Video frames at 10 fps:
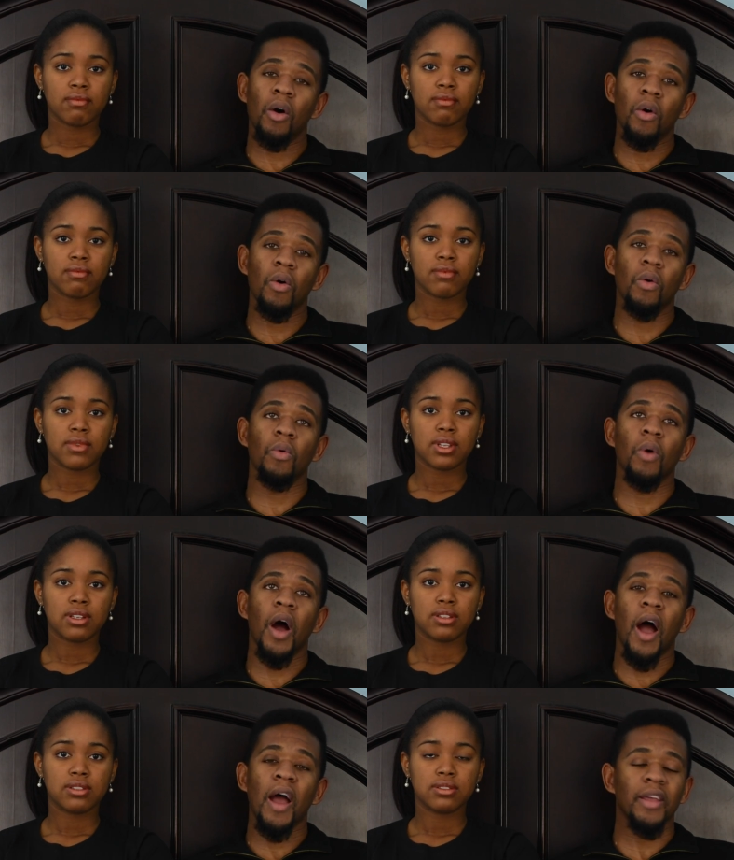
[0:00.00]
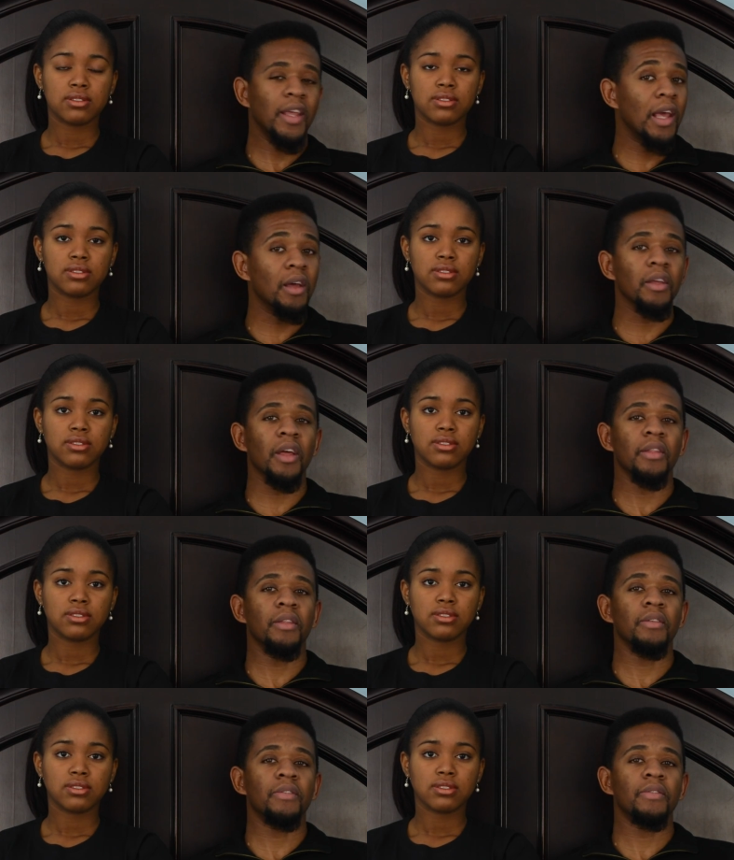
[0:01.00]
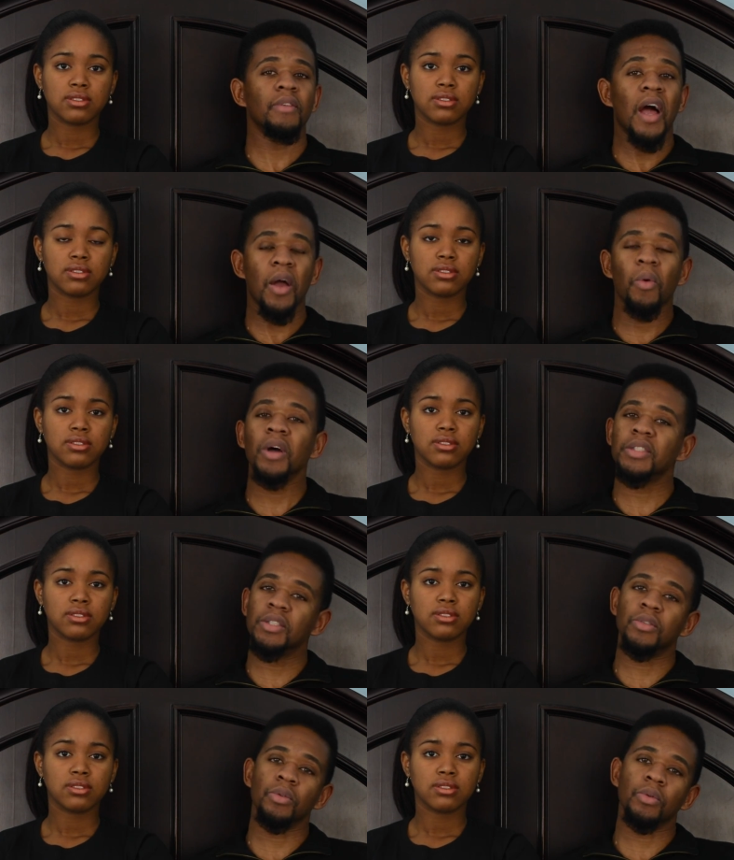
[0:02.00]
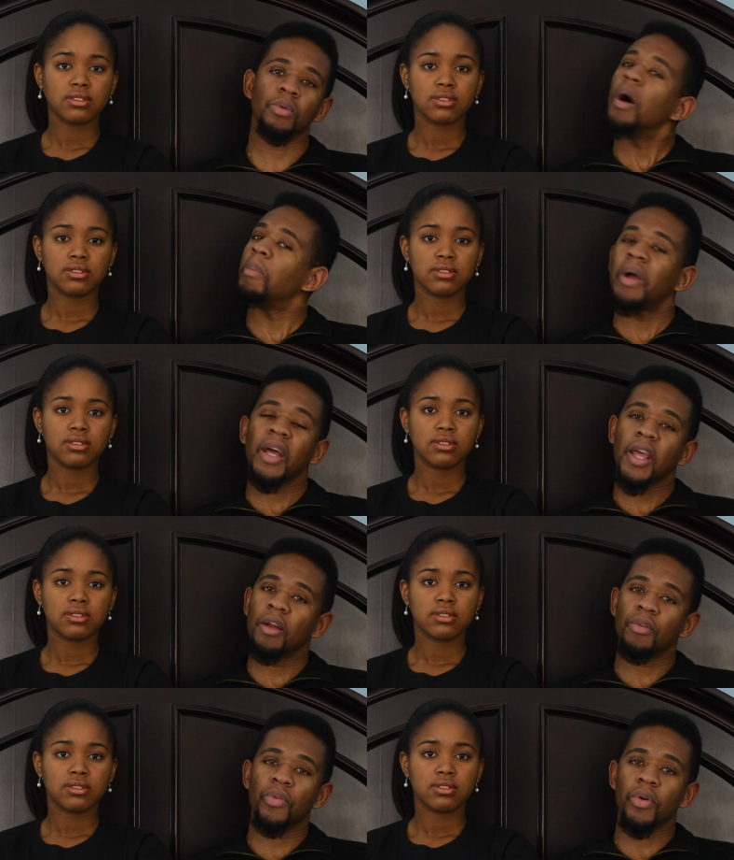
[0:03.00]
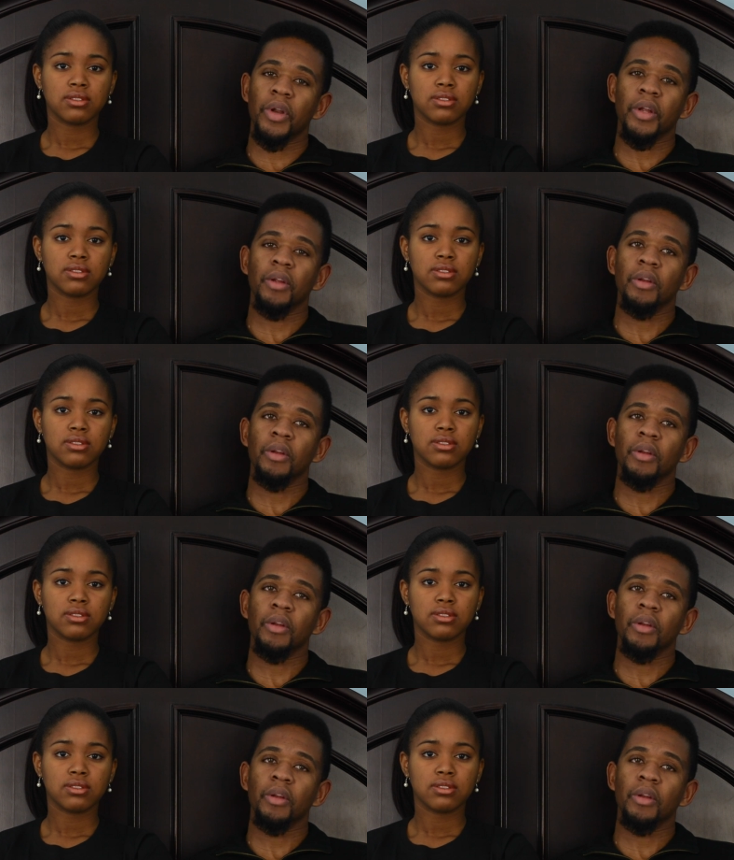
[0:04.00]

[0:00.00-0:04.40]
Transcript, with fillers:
Speaker 1: oh, I can't get this. I wanted to, but I can't afford it.